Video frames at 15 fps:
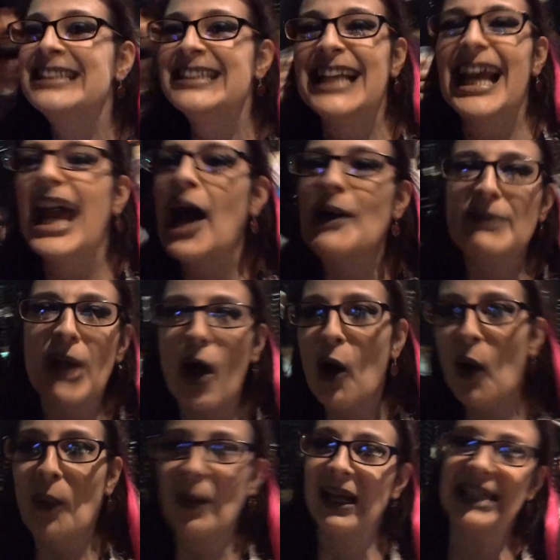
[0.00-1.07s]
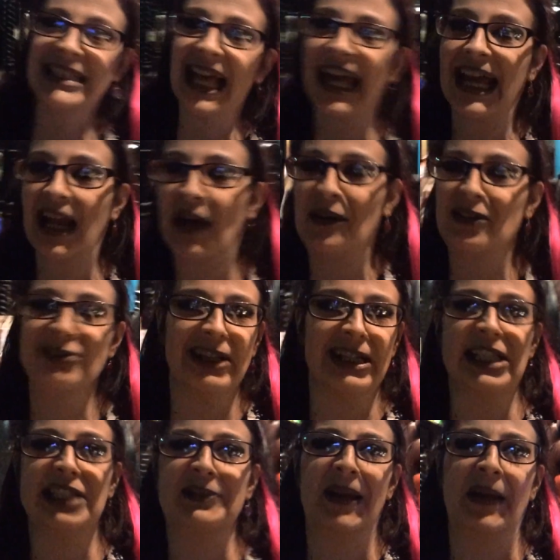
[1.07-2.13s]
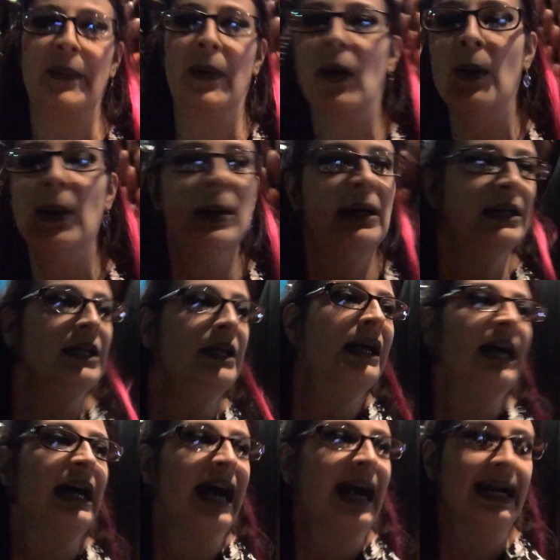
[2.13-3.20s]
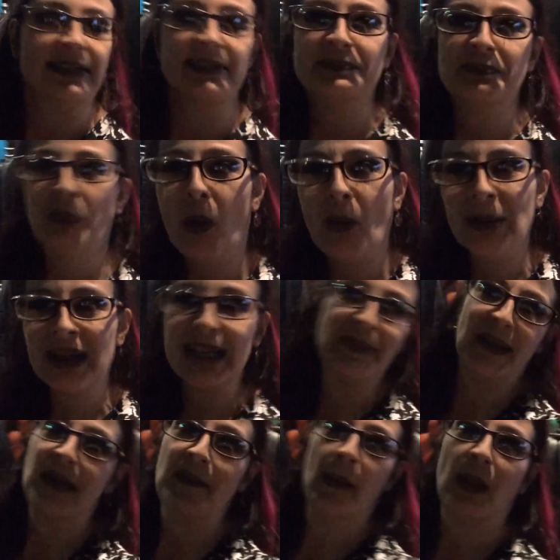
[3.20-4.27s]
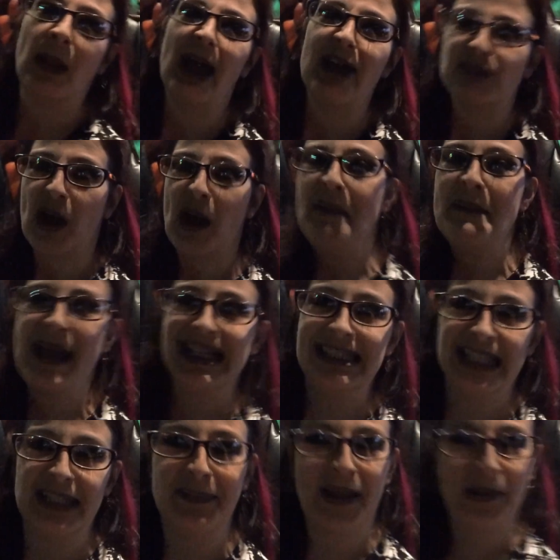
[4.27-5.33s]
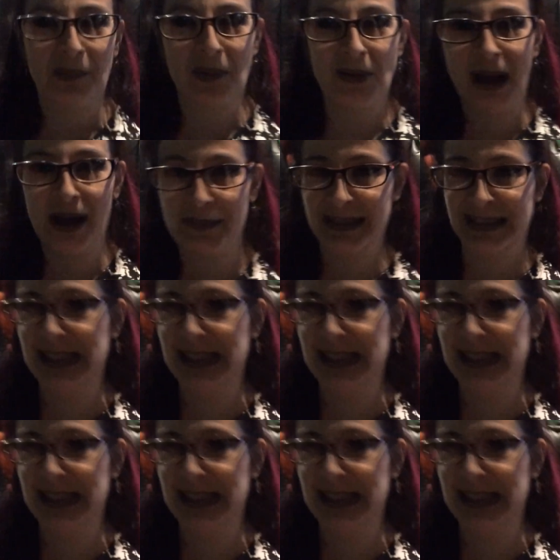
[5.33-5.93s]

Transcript: See, I'm not always hanging out with fitness people and boring people. I've got amazing people around me